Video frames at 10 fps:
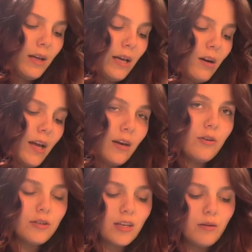And again,
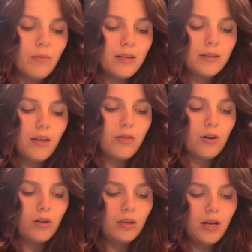you're just gonna mix that
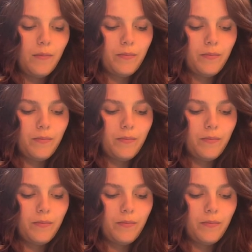thoroughly.